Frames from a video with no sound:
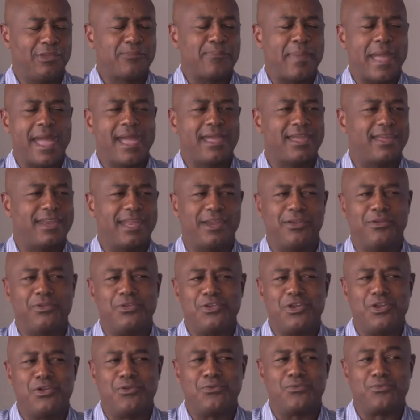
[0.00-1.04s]
look back and I
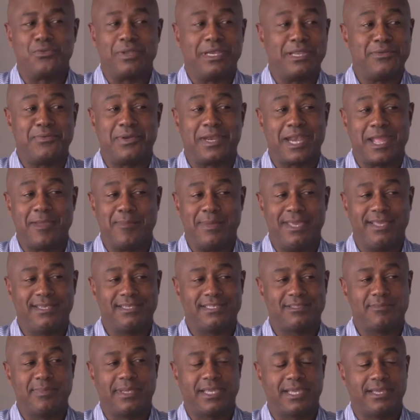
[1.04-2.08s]
don't know really what I
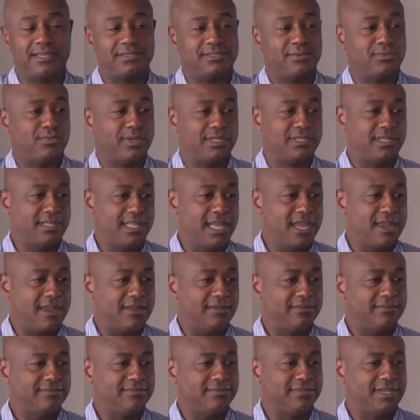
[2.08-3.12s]
missed because it wasn't there.